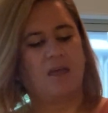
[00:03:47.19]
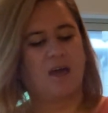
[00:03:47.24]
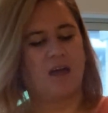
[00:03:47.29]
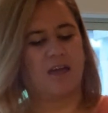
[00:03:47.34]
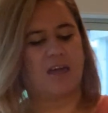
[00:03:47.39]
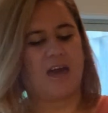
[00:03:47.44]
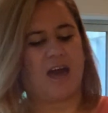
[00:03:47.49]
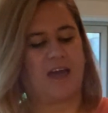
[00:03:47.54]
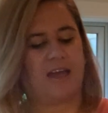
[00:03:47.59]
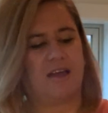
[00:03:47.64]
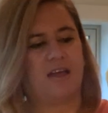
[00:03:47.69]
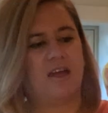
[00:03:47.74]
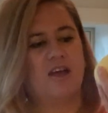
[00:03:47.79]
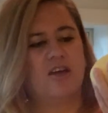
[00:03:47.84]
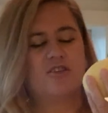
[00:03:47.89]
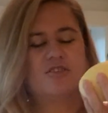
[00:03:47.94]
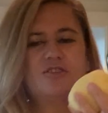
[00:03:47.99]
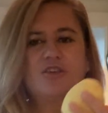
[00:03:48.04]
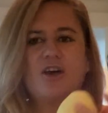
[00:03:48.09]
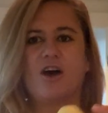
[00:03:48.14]
Okay,
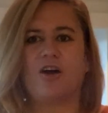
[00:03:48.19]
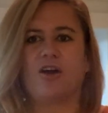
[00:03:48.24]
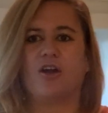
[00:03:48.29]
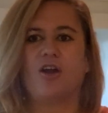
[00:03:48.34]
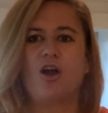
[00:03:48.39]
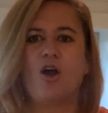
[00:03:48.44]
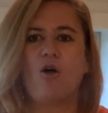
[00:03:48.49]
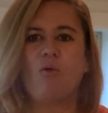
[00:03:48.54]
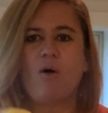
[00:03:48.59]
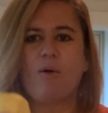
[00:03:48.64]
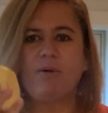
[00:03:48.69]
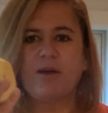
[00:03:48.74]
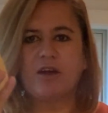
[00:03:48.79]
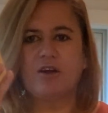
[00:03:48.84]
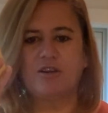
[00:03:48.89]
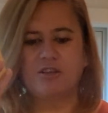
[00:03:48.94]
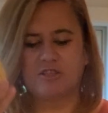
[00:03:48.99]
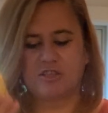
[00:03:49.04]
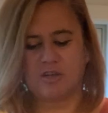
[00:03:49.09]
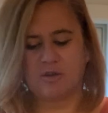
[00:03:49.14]
so what we're
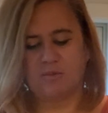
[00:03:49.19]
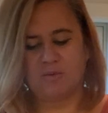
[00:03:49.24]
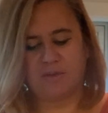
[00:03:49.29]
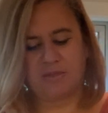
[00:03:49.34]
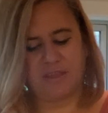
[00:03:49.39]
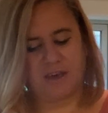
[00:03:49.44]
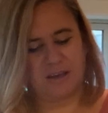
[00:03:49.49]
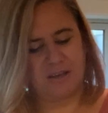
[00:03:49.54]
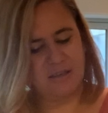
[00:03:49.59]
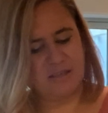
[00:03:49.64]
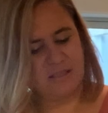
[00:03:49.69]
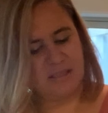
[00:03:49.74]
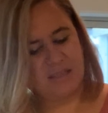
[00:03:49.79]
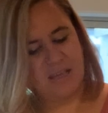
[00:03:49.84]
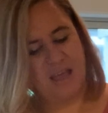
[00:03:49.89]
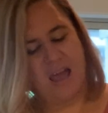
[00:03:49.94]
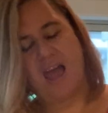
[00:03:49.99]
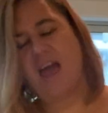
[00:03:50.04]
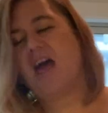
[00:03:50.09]
going to do with this